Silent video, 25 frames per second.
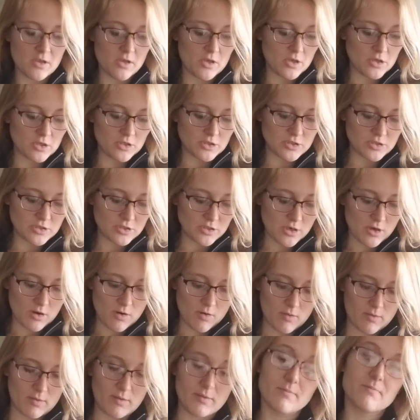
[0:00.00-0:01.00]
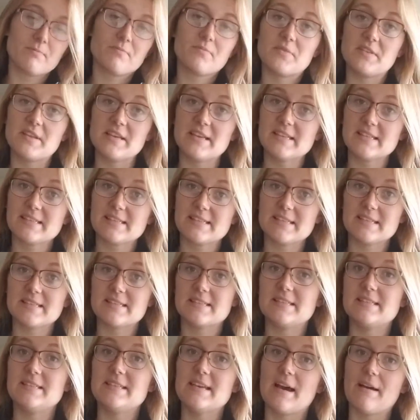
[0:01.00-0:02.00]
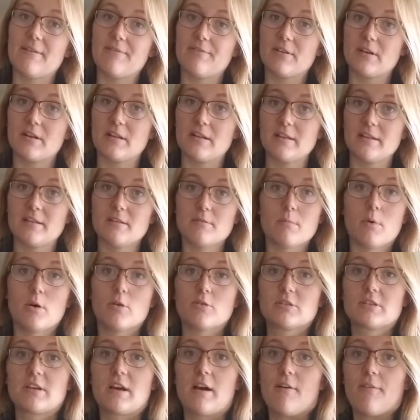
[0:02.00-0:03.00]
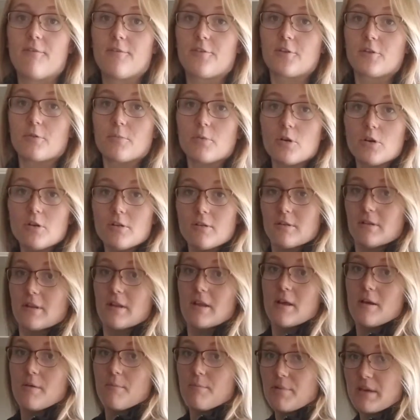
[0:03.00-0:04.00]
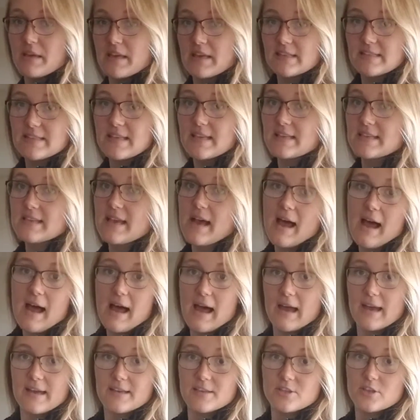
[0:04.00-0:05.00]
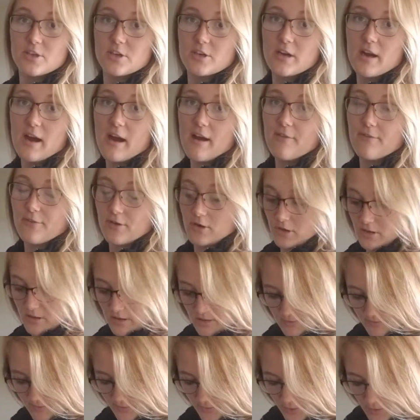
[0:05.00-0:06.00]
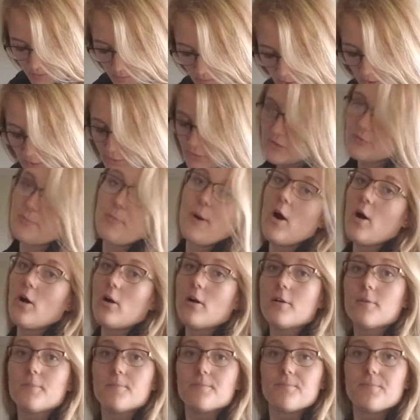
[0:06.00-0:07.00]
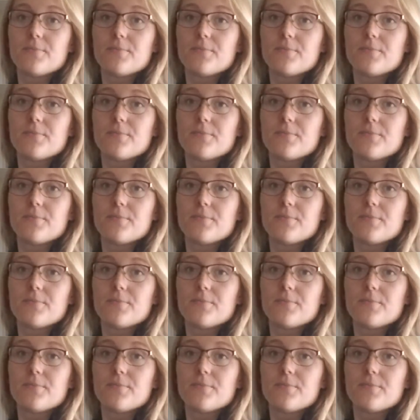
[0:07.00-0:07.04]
So this is definitely the most comfortable because his eyes are covered for the most part.